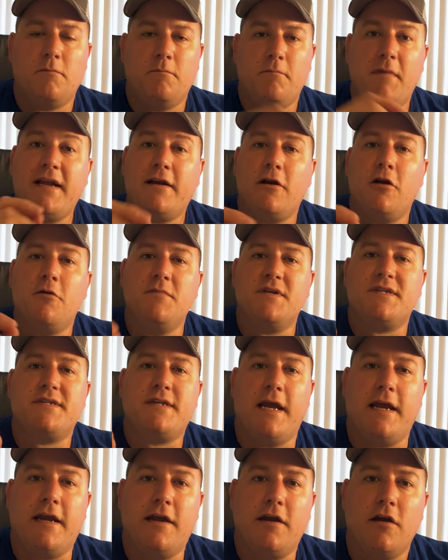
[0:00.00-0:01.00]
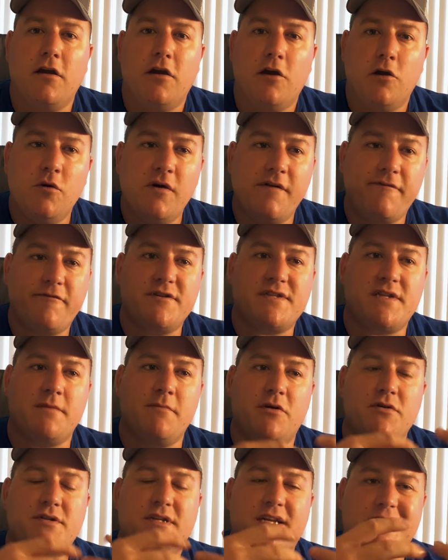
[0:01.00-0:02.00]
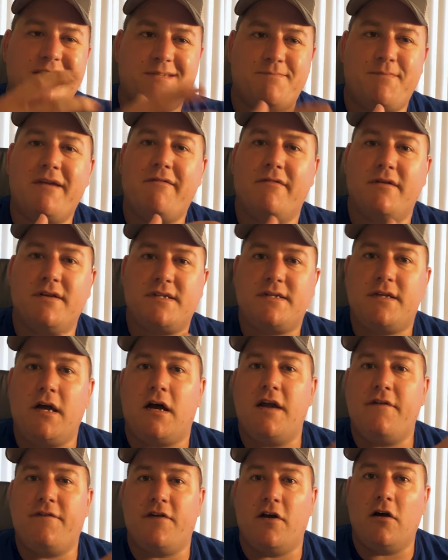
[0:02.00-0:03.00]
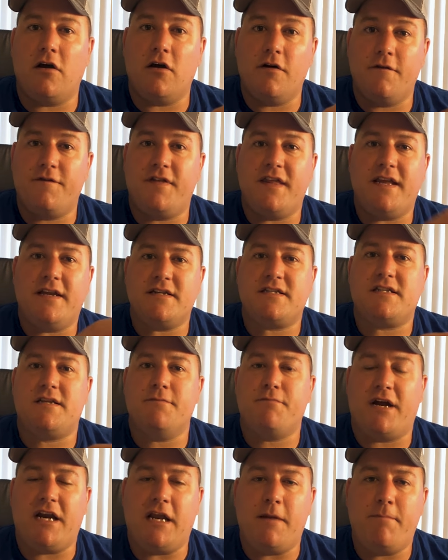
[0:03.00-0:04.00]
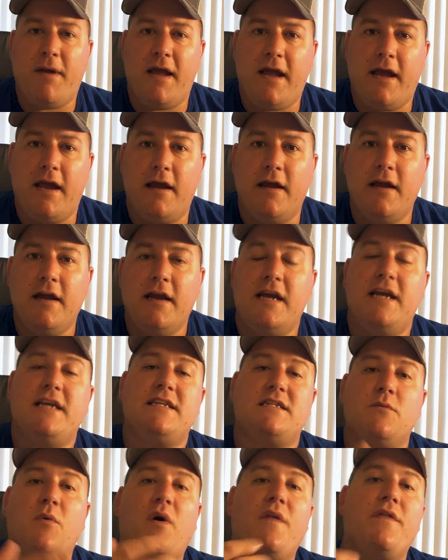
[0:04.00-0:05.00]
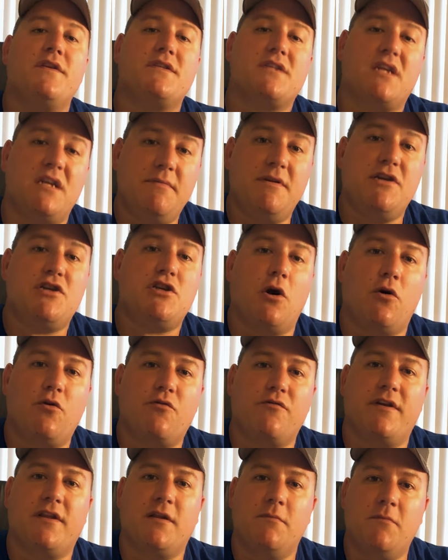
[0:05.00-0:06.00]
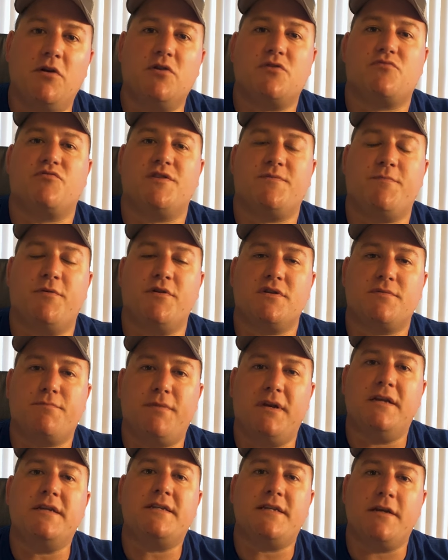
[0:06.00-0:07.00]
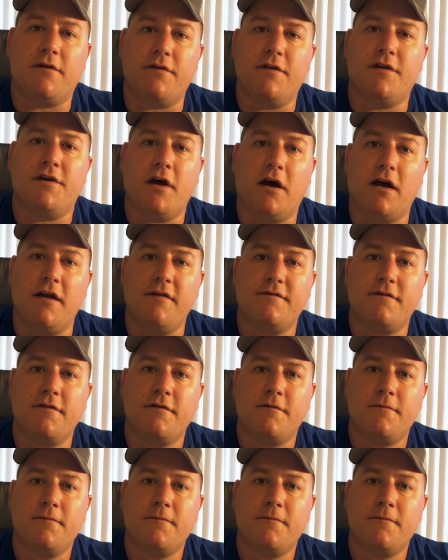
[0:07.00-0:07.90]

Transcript: Make no mistake, whoever is the most experienced diver of the Insta-Buddy pair is the one that's going to be shouldering the most responsibility on the dive.